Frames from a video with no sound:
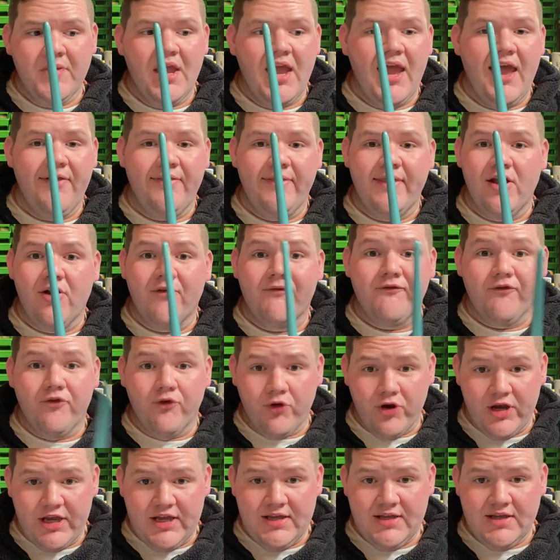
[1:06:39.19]
And they're
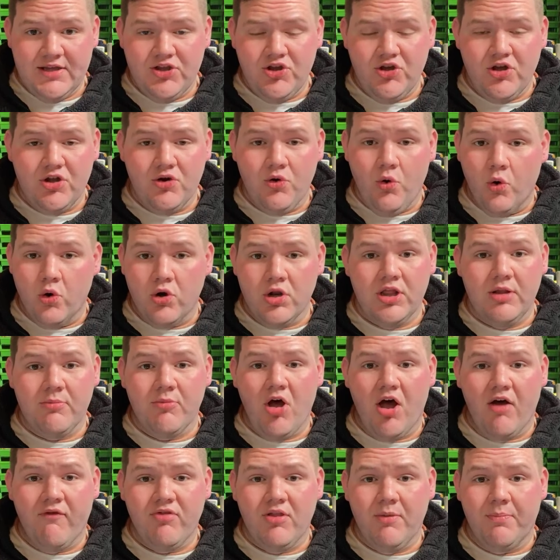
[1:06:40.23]
free. You can order them
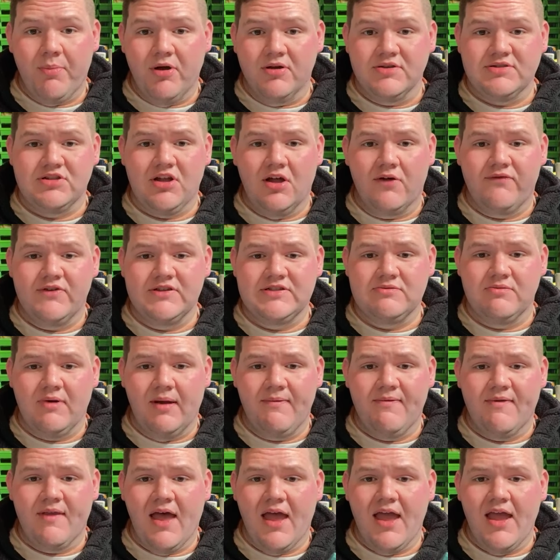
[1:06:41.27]
off the post office
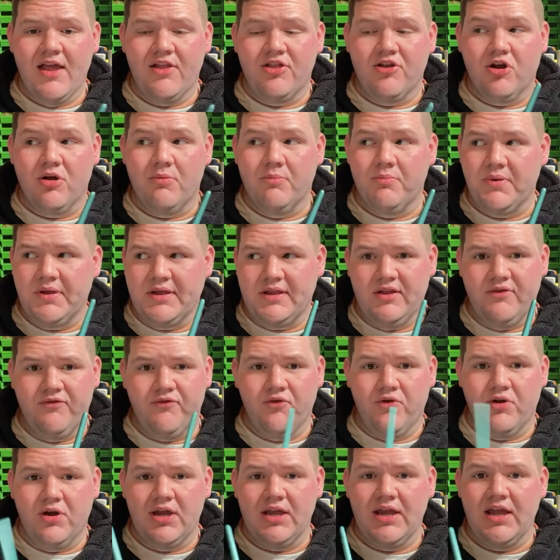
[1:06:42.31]
website and they're completely
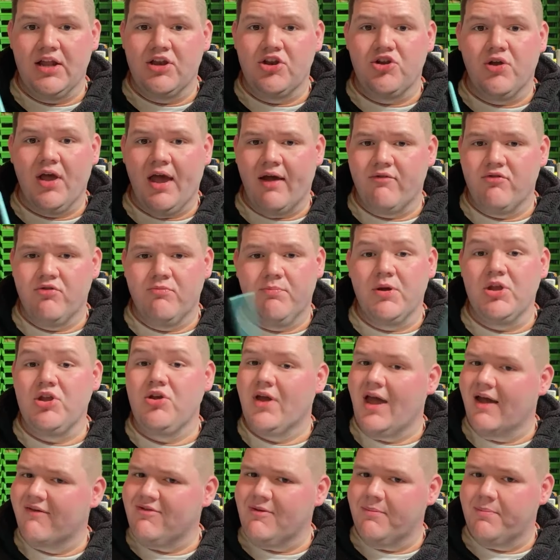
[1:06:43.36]
free, and you
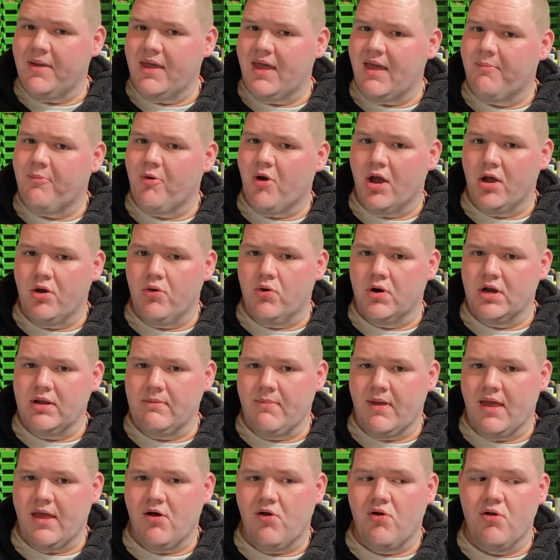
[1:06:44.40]
have to pay priority
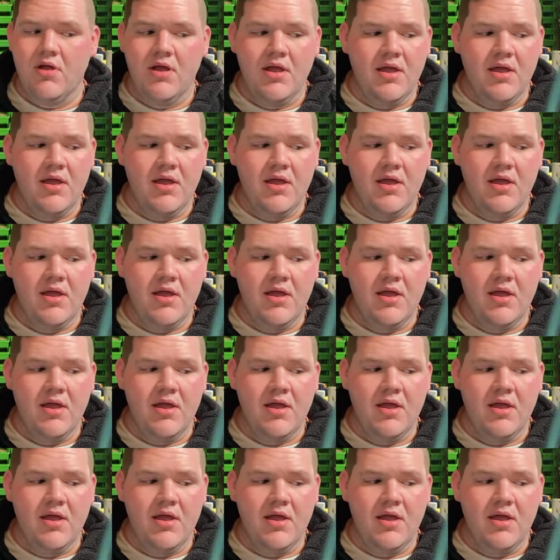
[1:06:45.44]
mail.